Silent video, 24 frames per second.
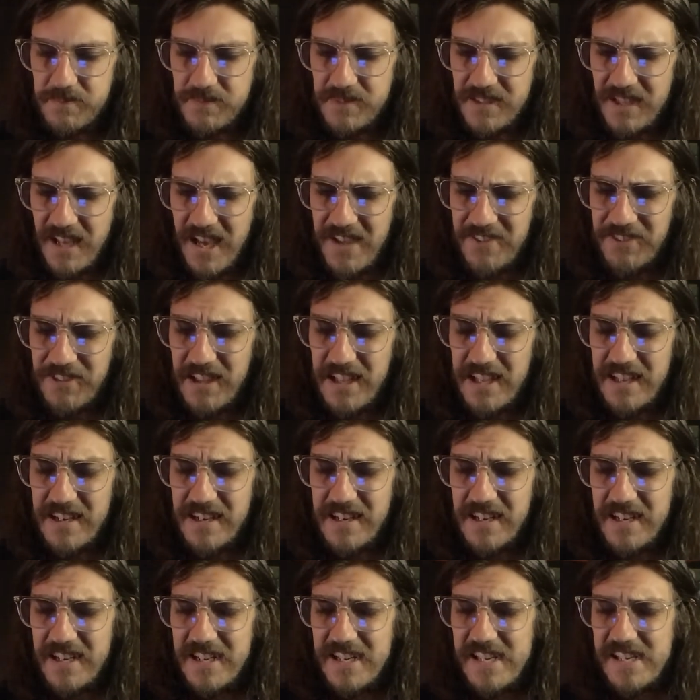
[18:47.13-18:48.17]
And then
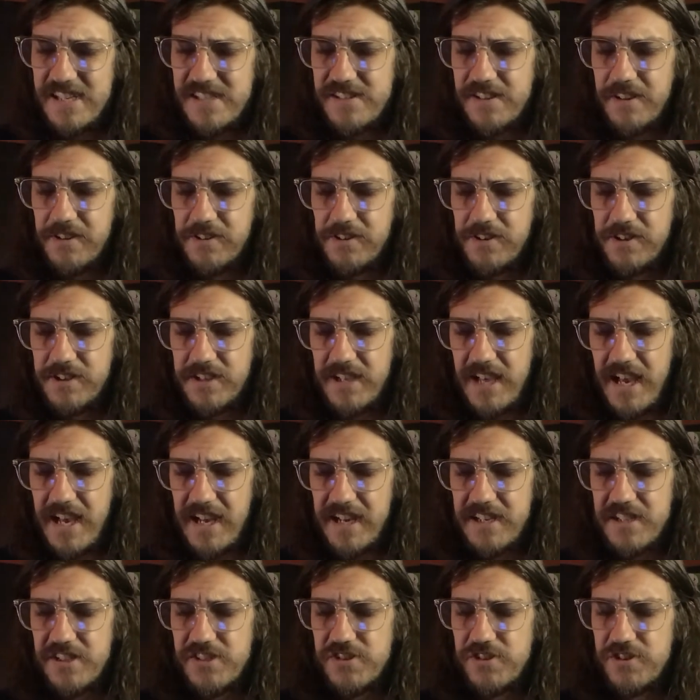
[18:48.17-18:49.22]
his other
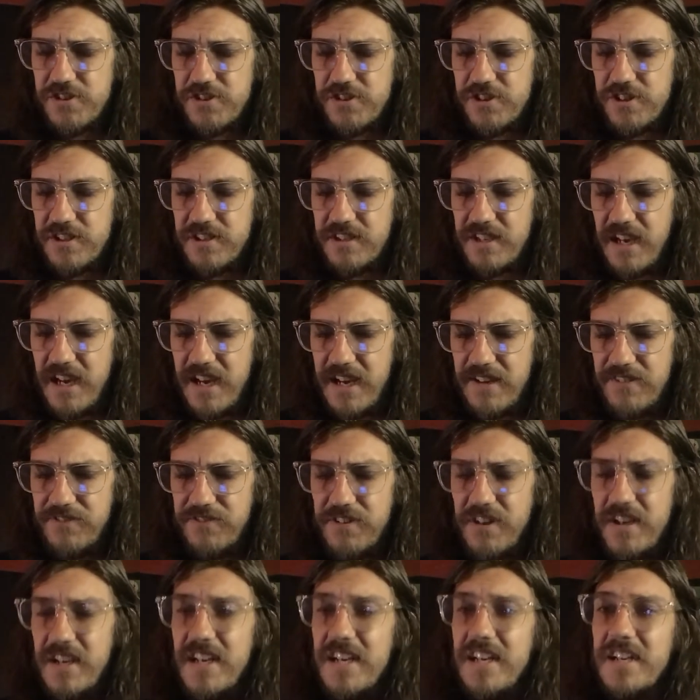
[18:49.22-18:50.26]
attack, Search and Dive,
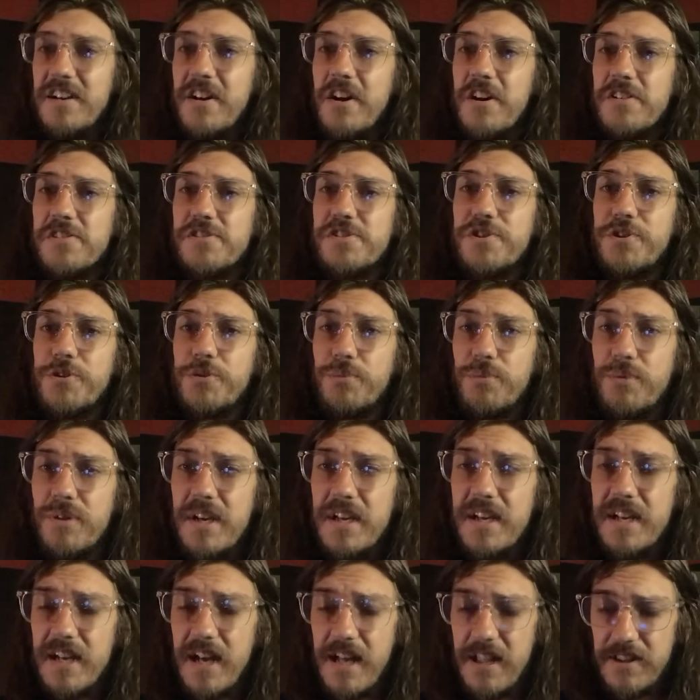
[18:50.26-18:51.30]
costs
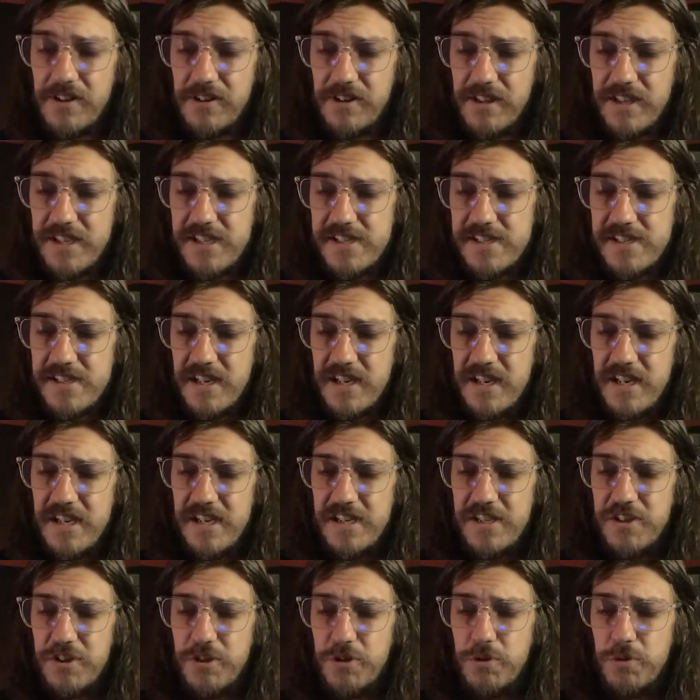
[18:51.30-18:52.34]
3 colorless.
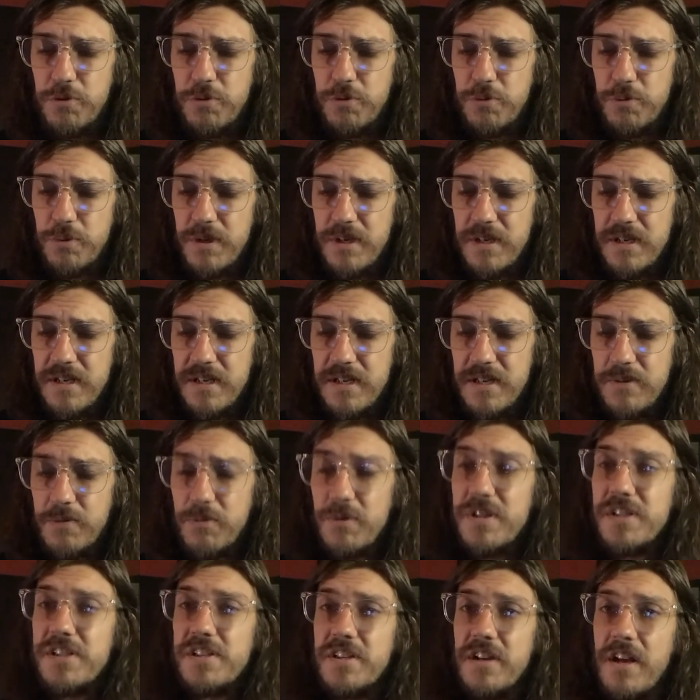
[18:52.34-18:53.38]

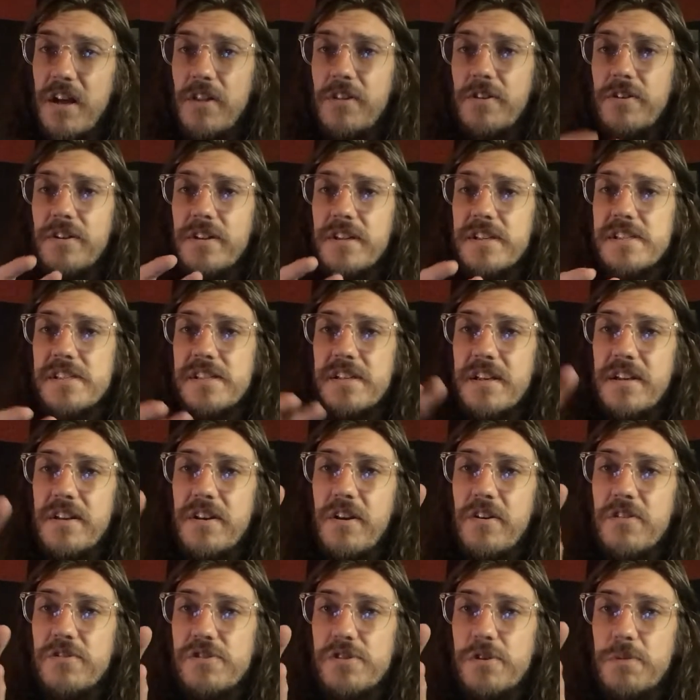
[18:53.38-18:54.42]
Which colorless can
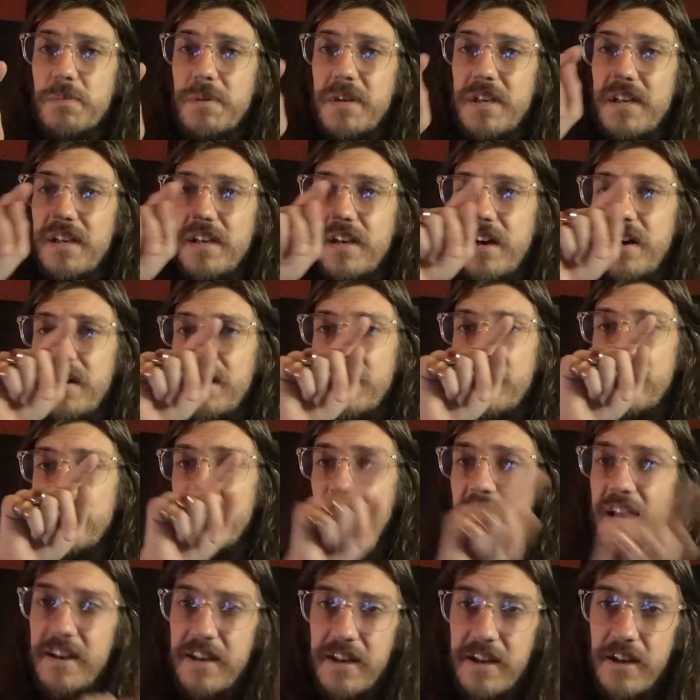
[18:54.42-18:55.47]
also be
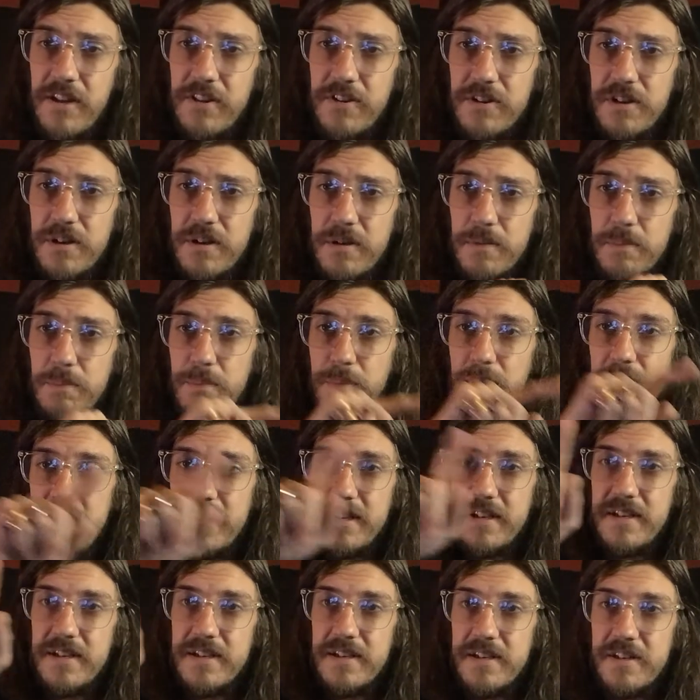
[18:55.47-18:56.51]
any color,
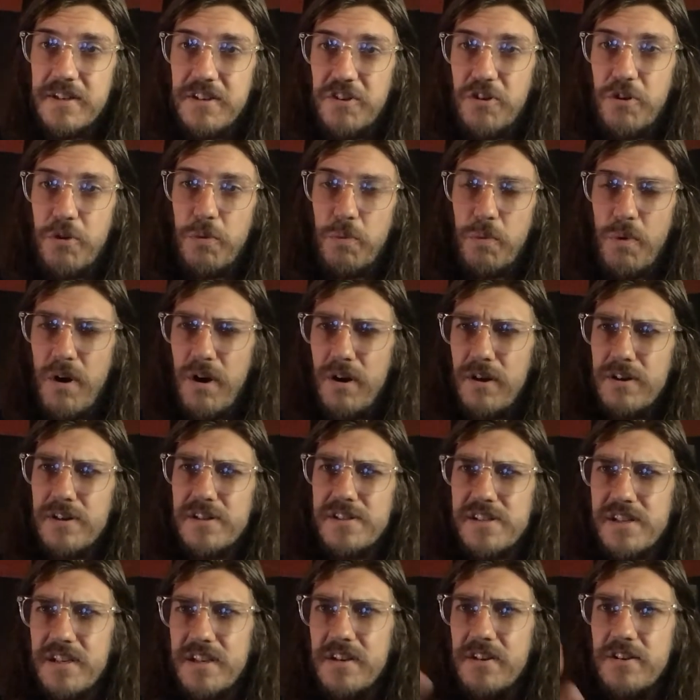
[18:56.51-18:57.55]
but your
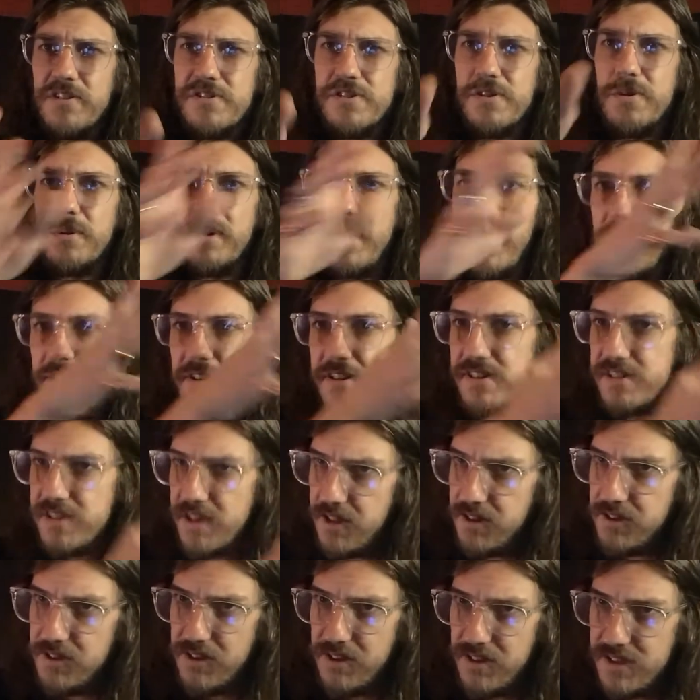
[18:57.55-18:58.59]
waters can also count as
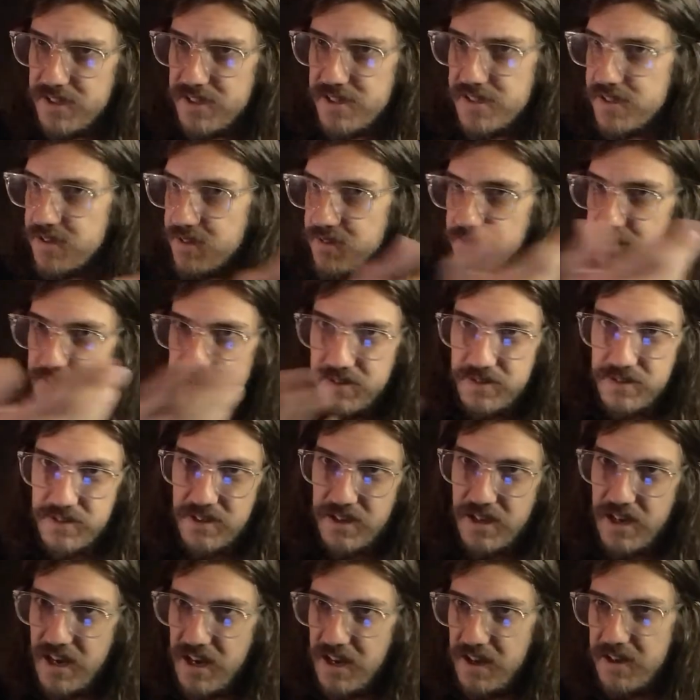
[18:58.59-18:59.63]
colorless.
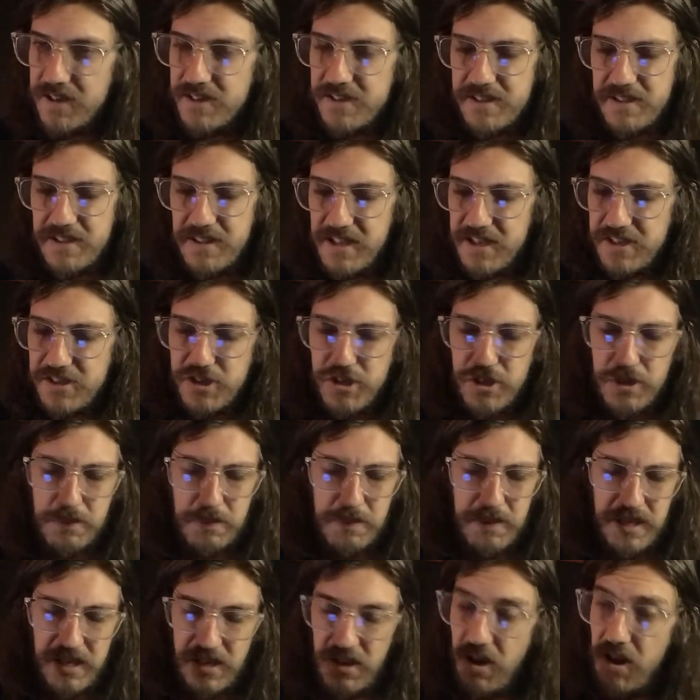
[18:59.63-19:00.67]
That should
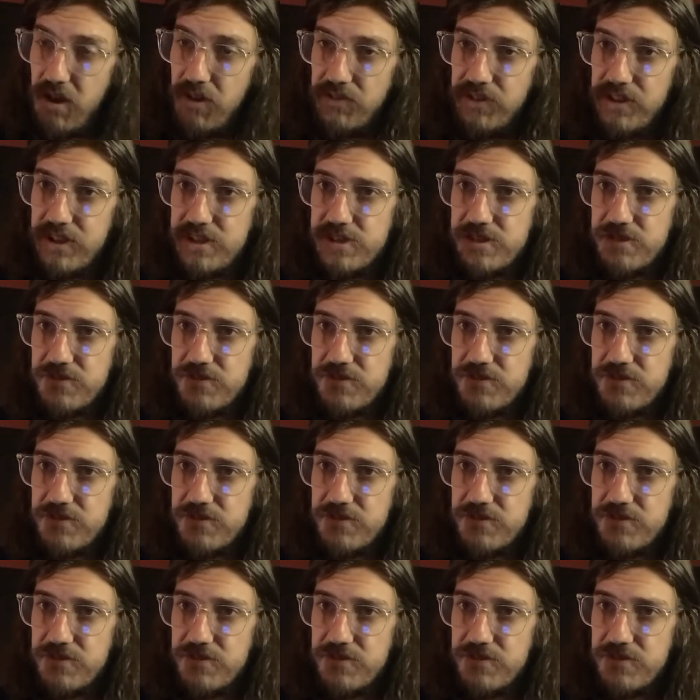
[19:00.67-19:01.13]
be obvious,